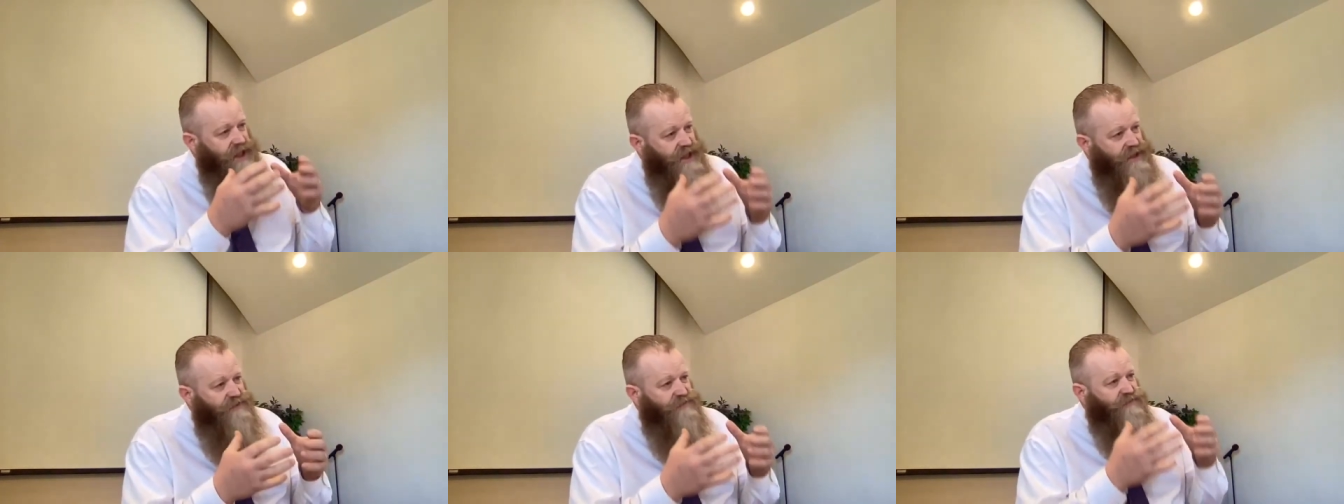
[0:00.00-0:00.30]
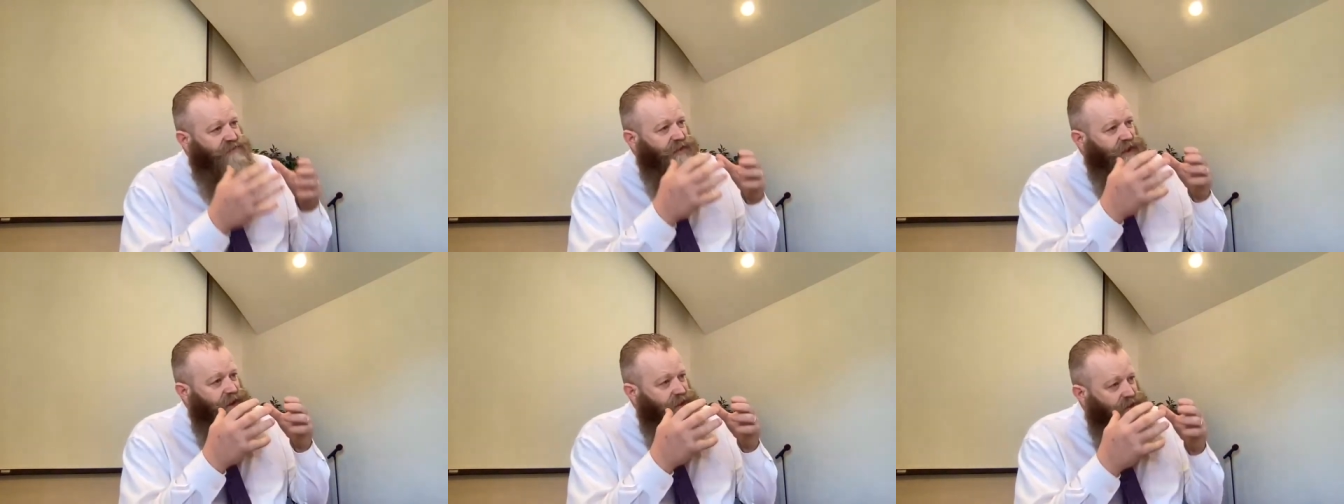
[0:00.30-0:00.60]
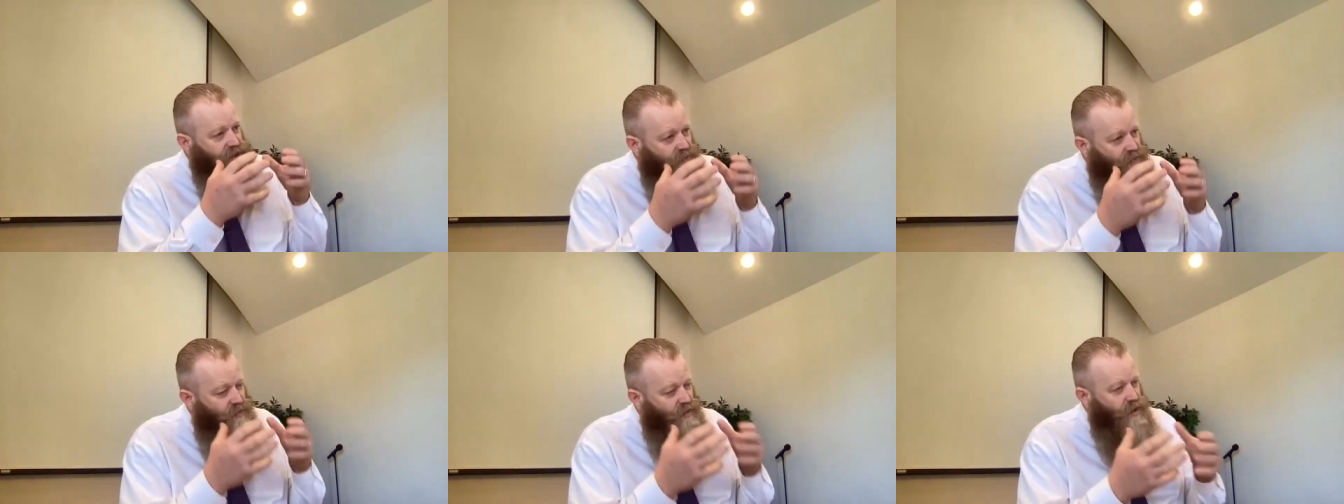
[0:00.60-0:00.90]
live
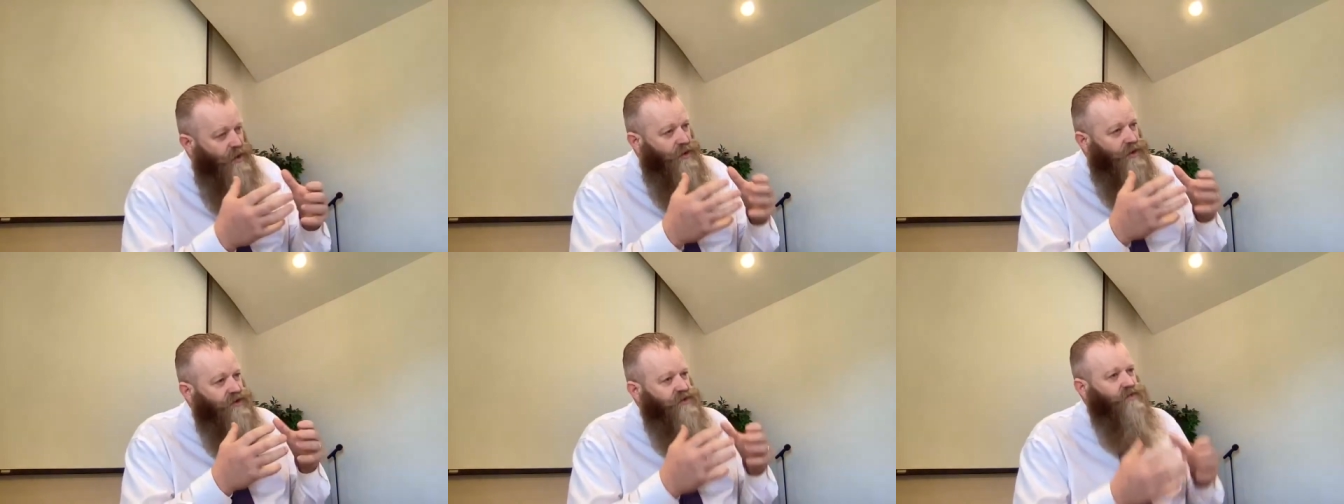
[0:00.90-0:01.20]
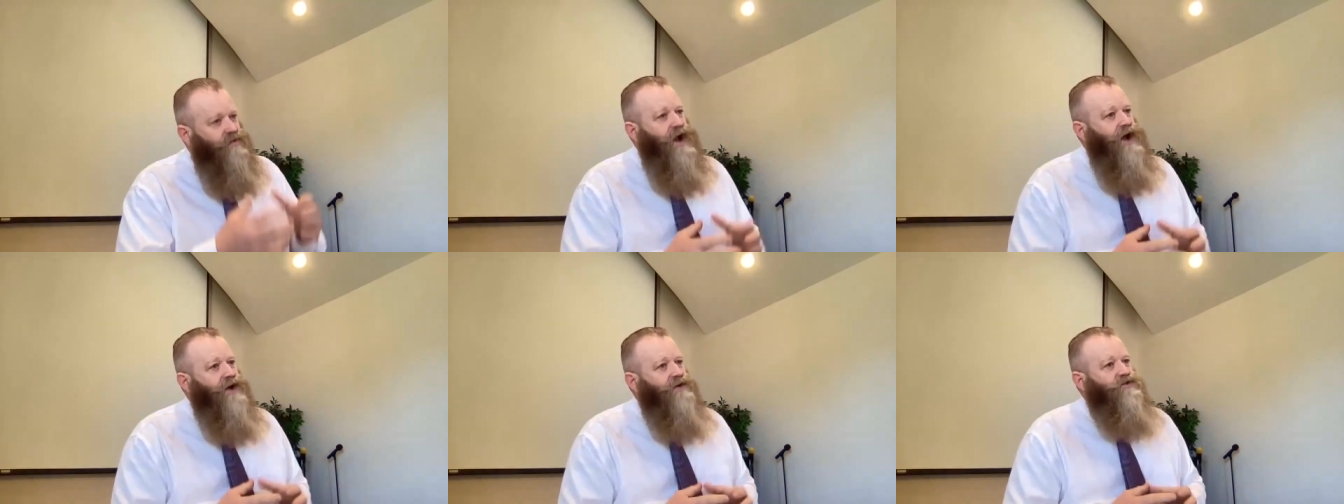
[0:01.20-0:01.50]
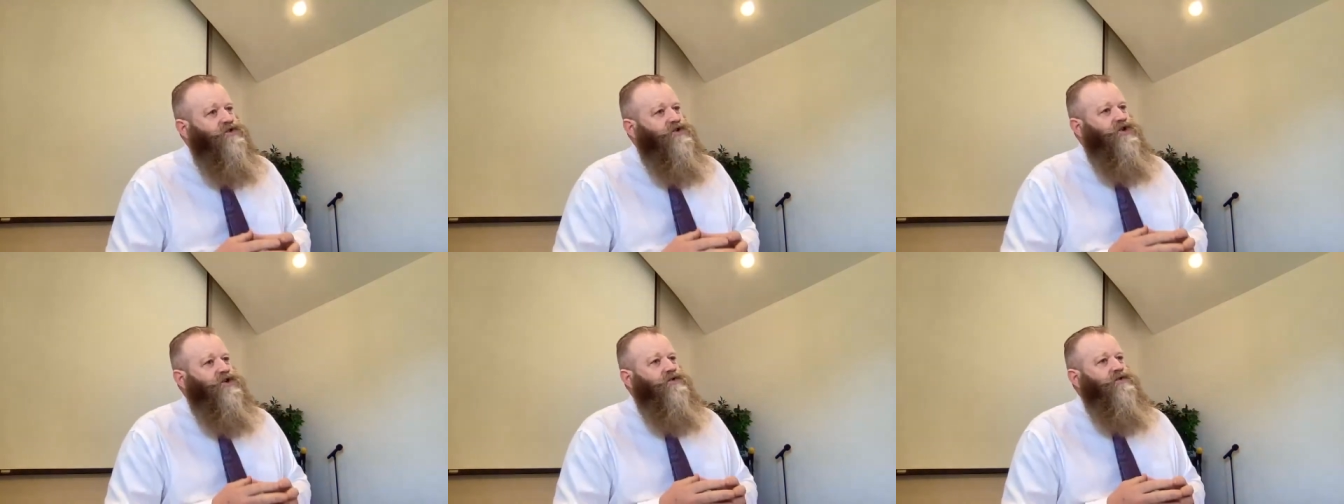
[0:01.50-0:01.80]
like the world
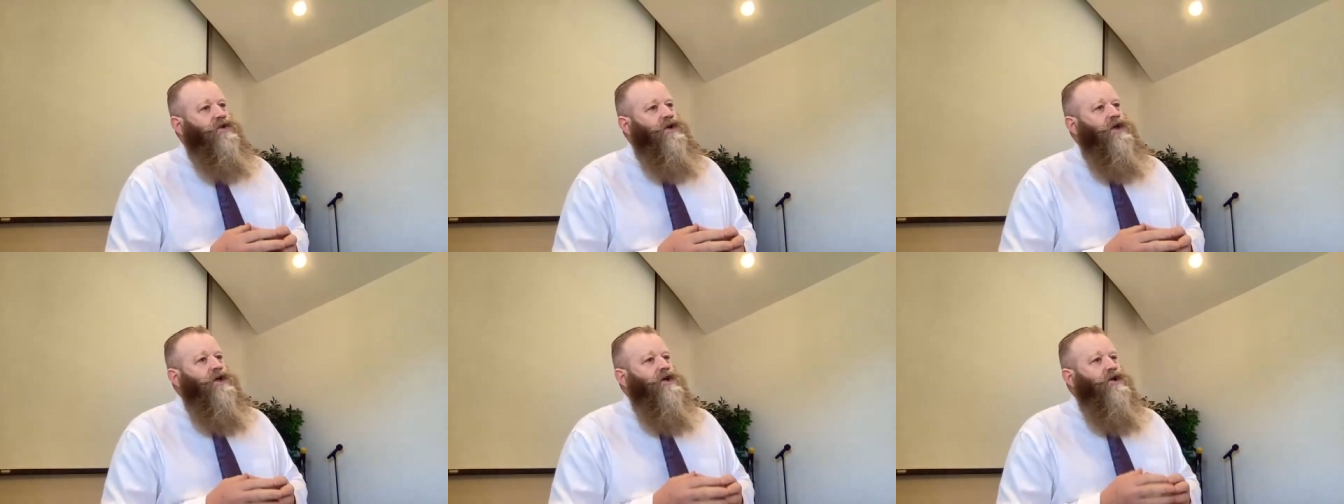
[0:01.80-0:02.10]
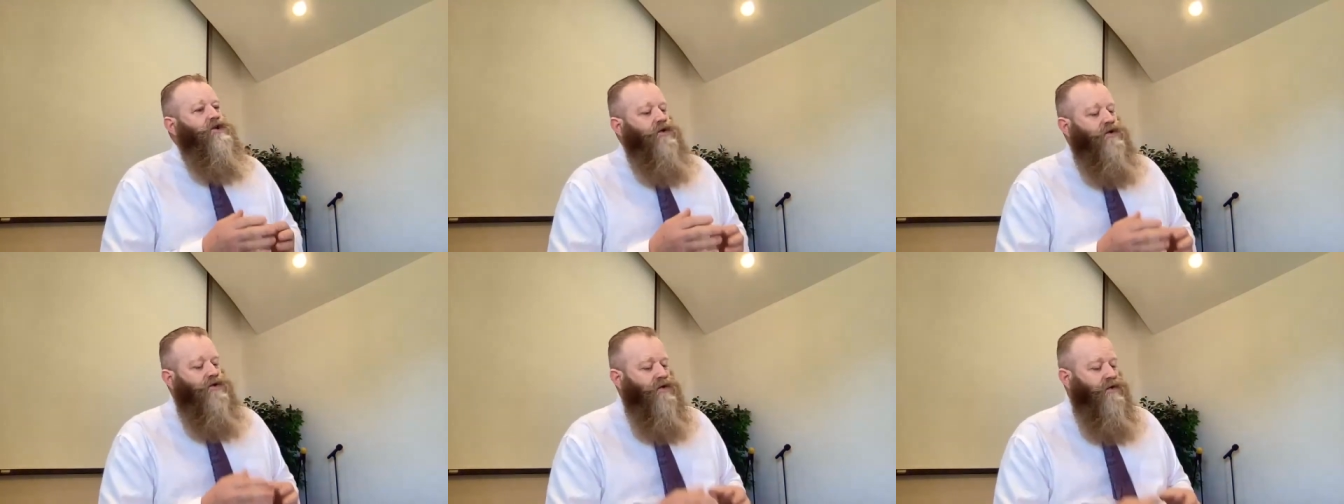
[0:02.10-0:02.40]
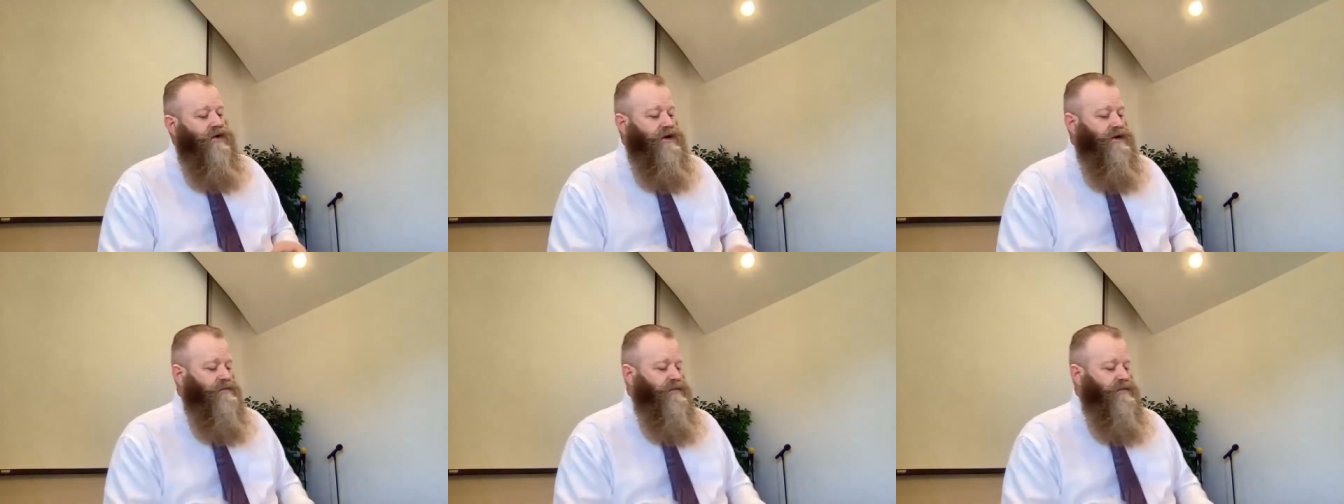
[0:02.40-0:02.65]
around you. You're going